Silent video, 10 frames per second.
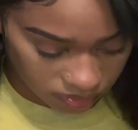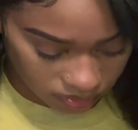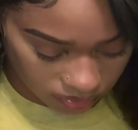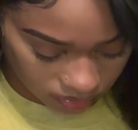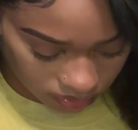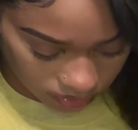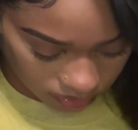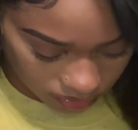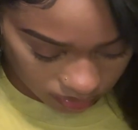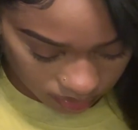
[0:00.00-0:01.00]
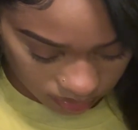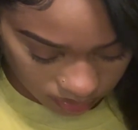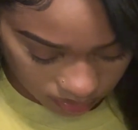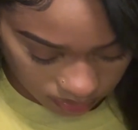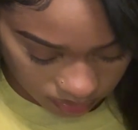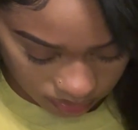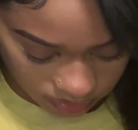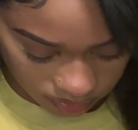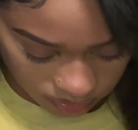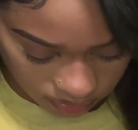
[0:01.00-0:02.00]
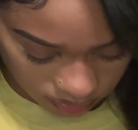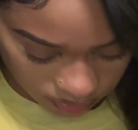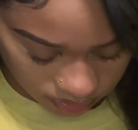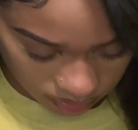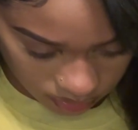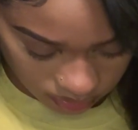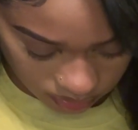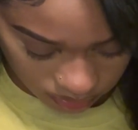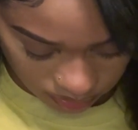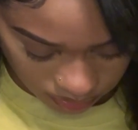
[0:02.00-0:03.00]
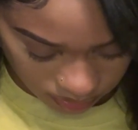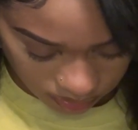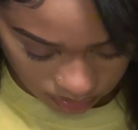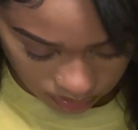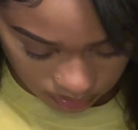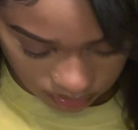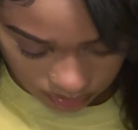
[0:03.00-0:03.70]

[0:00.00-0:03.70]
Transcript: No words are spoken by the person on screen.